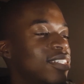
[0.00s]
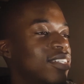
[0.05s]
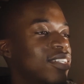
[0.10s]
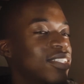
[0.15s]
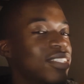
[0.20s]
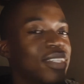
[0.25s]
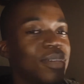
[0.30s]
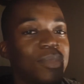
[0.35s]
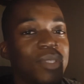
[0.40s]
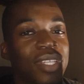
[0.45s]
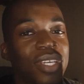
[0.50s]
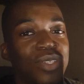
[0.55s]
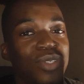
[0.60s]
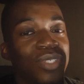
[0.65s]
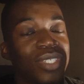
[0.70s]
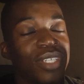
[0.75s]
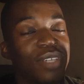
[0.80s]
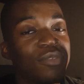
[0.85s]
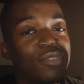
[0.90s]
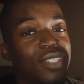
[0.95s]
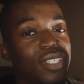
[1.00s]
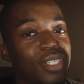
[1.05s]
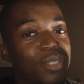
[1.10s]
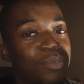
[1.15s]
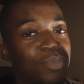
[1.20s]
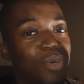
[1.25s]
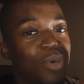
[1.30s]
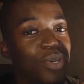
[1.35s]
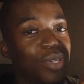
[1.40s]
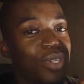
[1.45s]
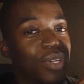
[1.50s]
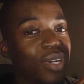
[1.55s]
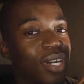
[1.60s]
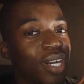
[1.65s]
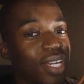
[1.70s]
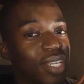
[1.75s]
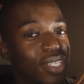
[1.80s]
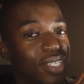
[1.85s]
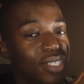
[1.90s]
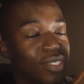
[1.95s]
it's something that you definitely pour your
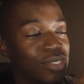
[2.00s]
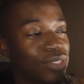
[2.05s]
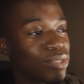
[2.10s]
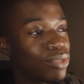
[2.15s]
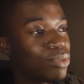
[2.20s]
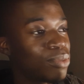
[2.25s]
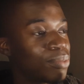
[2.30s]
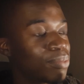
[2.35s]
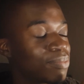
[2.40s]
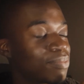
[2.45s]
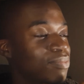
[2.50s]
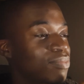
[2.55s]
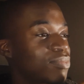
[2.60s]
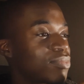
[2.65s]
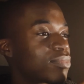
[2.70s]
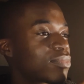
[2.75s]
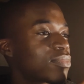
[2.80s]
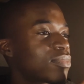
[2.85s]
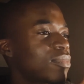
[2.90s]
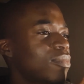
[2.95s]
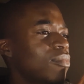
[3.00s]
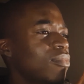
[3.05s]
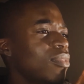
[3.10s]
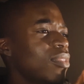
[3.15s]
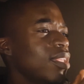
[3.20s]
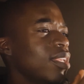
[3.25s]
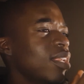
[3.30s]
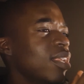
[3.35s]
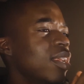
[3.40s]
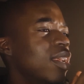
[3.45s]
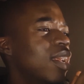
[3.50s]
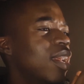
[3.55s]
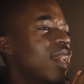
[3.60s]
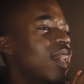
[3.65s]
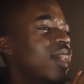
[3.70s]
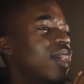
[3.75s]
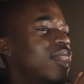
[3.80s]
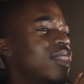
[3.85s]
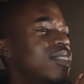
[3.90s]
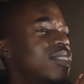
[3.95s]
heart into
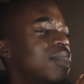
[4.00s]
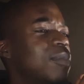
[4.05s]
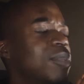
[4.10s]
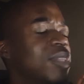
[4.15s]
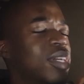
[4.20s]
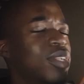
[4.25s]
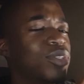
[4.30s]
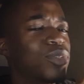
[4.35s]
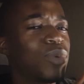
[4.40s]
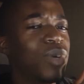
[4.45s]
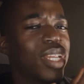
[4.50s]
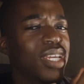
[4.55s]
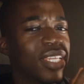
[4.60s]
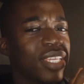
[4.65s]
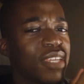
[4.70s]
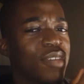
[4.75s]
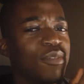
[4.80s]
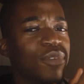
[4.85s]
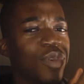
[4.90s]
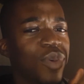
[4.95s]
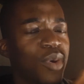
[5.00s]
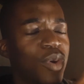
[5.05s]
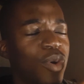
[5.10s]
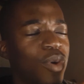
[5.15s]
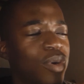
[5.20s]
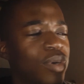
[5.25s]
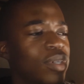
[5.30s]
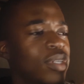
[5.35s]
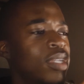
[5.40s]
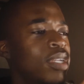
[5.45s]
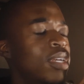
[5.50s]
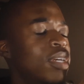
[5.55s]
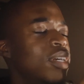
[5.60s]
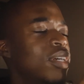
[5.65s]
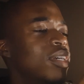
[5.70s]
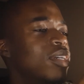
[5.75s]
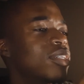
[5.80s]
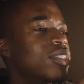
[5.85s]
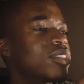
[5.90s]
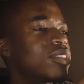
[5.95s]
and something that you want to give your all.
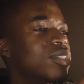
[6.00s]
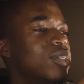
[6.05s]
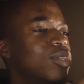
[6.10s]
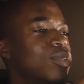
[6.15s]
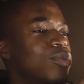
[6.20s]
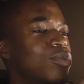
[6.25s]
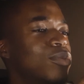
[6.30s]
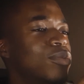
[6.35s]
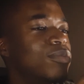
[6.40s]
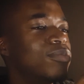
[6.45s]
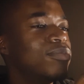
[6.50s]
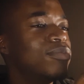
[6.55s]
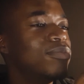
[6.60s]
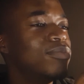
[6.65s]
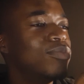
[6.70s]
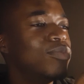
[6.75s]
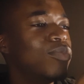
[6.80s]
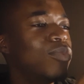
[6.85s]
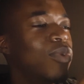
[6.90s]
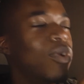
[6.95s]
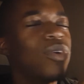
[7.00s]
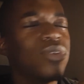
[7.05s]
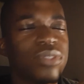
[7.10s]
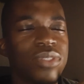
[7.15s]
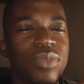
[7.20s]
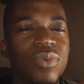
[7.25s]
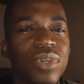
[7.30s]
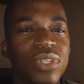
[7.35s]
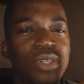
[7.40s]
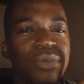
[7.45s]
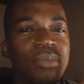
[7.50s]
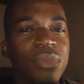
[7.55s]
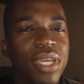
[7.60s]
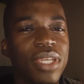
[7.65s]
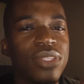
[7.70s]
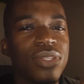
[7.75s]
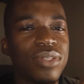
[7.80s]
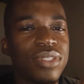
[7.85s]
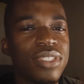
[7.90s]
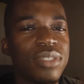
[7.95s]
So you also, when you make
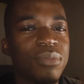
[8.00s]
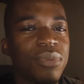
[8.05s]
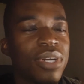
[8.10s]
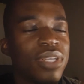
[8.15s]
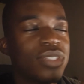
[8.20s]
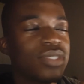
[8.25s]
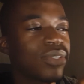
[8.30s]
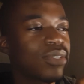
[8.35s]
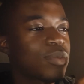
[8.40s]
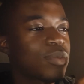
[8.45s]
those demands, those